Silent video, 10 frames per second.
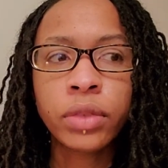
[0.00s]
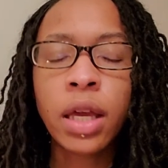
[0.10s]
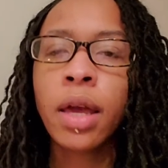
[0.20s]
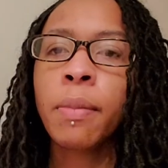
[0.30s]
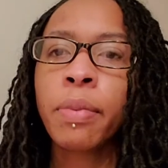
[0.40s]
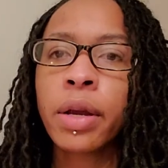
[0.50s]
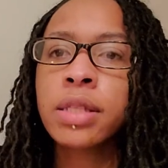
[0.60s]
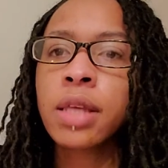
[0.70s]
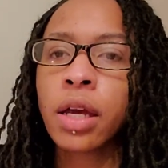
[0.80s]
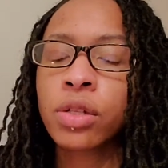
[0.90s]
Embrace
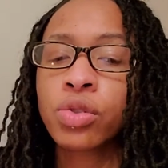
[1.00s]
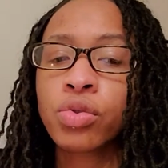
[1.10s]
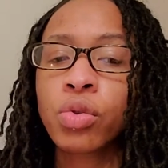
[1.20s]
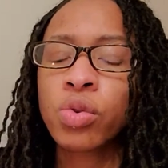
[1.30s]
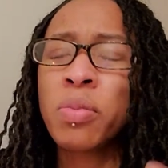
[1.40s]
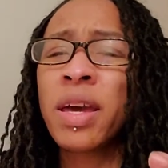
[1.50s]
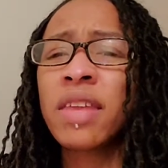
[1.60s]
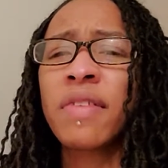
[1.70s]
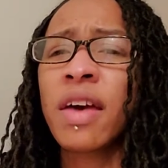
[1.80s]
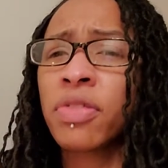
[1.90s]
that control. You might
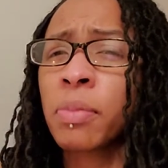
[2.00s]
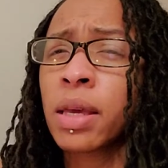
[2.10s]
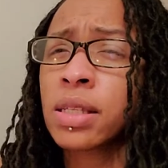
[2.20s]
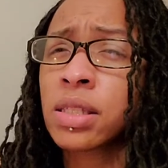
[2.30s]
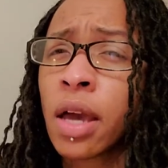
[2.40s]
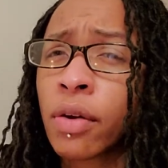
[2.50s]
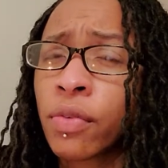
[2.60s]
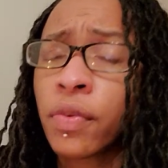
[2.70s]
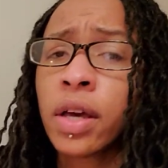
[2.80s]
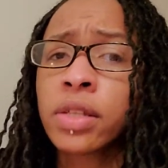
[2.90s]
even have to make a
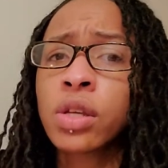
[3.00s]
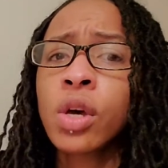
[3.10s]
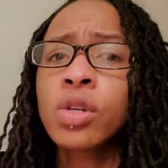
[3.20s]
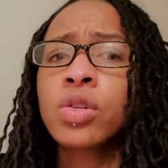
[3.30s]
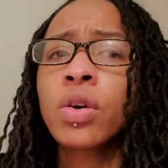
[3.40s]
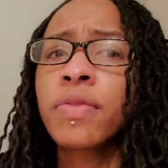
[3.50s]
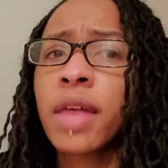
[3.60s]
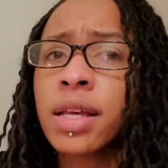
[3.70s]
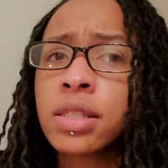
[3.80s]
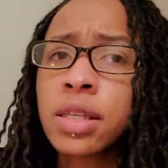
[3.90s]
sacrifice. So if
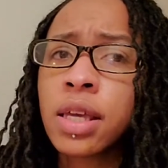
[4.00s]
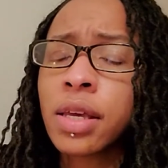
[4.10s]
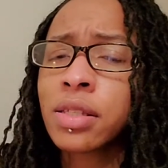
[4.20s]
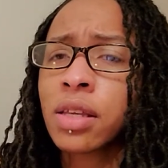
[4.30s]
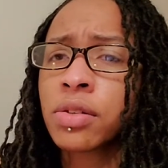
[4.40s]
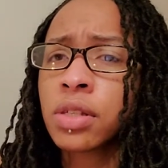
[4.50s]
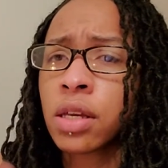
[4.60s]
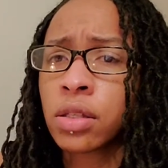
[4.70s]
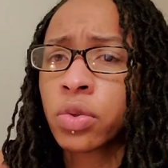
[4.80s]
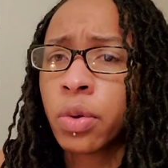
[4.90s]
that's the case, they're
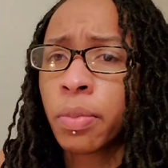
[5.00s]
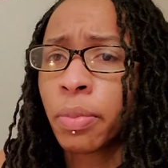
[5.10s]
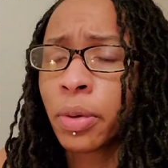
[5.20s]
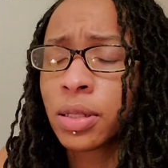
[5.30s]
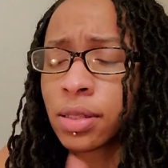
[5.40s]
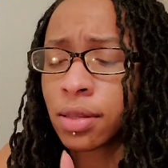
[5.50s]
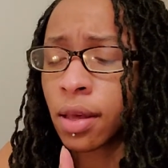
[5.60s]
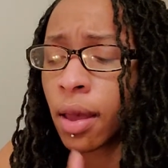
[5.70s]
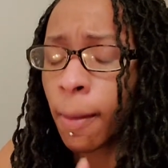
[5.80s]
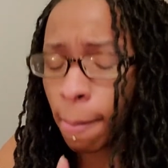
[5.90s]
saying to embrace
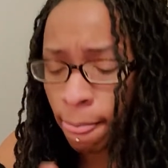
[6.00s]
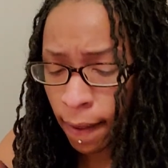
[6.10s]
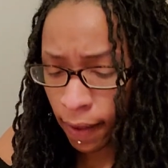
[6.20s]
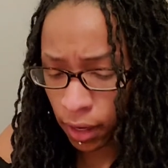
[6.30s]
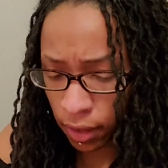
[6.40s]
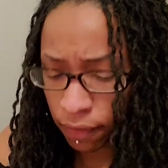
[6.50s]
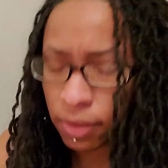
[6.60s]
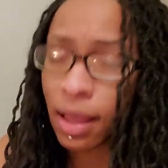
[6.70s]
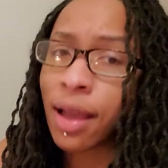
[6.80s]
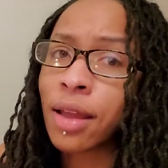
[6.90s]
that. And if
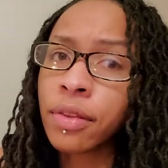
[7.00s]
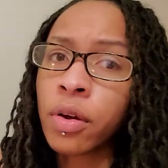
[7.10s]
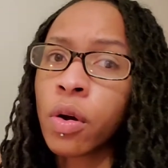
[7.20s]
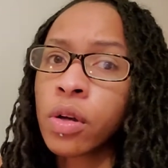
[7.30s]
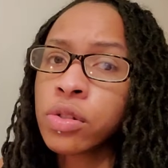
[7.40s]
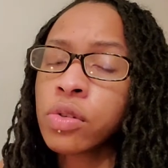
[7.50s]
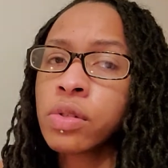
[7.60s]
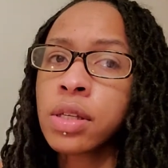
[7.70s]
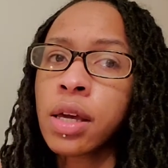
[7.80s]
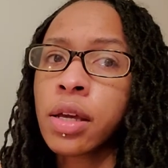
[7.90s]
not, they're also
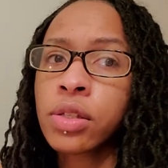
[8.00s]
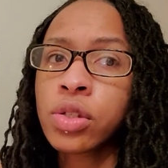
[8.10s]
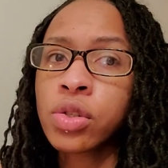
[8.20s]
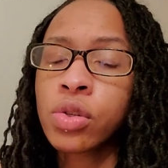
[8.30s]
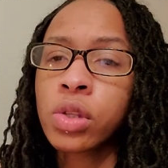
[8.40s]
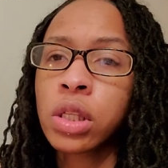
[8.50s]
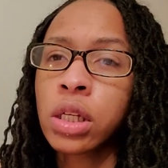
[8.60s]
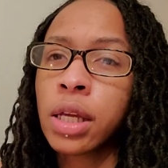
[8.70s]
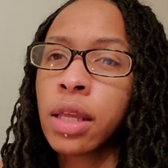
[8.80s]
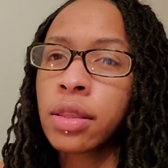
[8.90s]
saying to
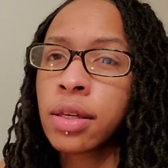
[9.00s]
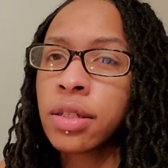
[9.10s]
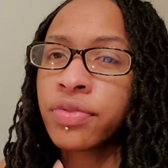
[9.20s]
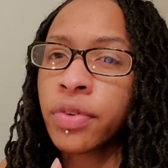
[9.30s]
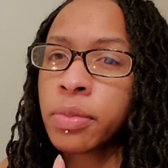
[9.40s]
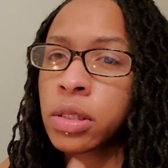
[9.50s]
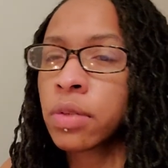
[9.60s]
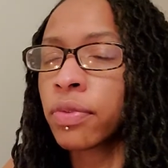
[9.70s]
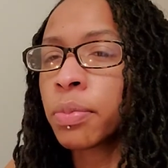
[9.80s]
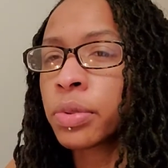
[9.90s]
look at things from a
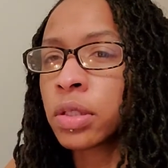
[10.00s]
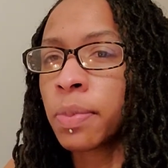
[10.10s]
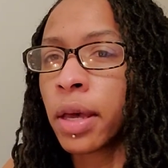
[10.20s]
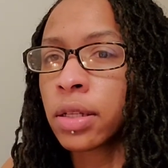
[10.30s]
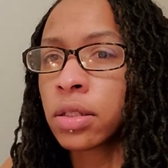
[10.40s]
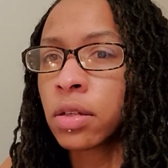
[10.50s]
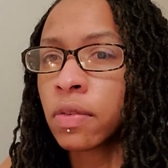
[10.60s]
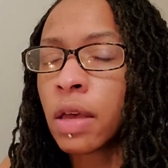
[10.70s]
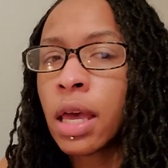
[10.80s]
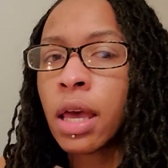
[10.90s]
different perspective.
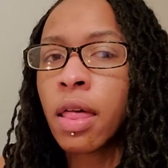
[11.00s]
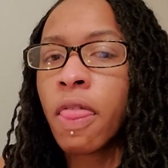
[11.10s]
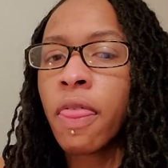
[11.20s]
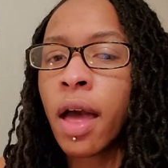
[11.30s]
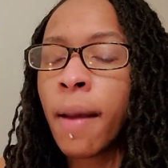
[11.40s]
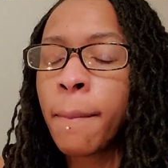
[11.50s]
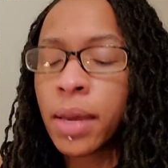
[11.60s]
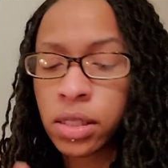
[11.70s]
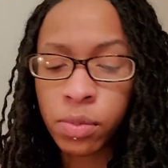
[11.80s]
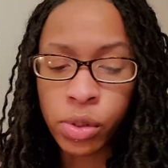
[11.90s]
And that
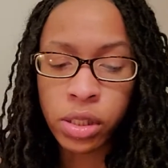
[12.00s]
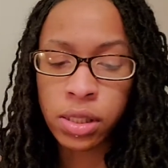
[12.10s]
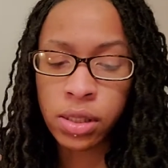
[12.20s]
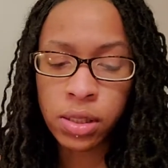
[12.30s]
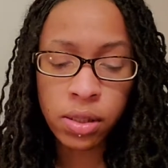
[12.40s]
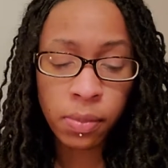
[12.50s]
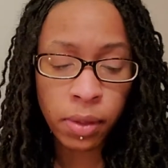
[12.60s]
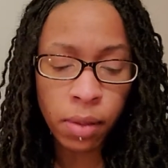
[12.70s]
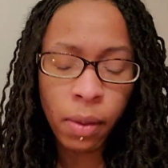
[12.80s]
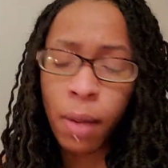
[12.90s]
makes more sense to
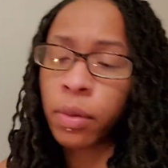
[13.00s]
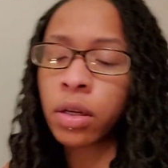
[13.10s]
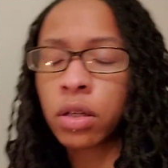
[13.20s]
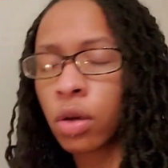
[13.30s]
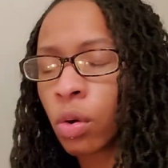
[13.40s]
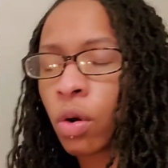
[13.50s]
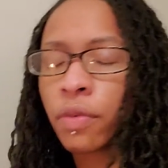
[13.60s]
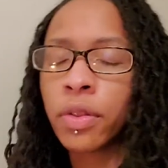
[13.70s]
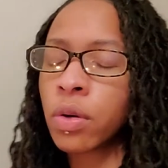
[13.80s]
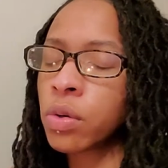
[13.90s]
me. But I'm going to go over
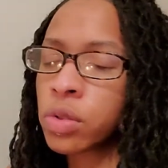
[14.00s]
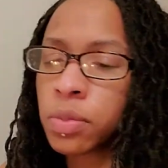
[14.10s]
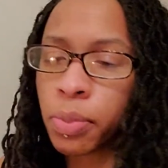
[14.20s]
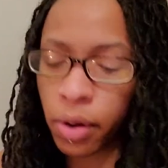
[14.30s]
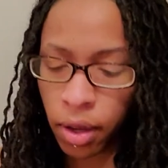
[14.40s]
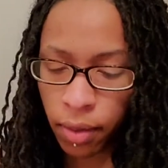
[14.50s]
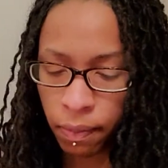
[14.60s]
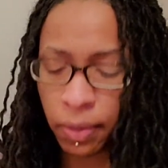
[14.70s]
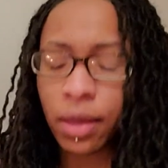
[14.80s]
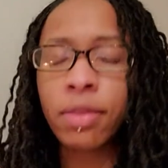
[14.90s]
the whole spread.
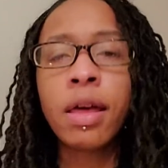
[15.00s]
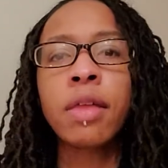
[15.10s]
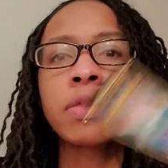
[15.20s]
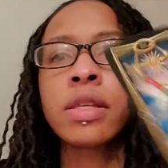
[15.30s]
Being that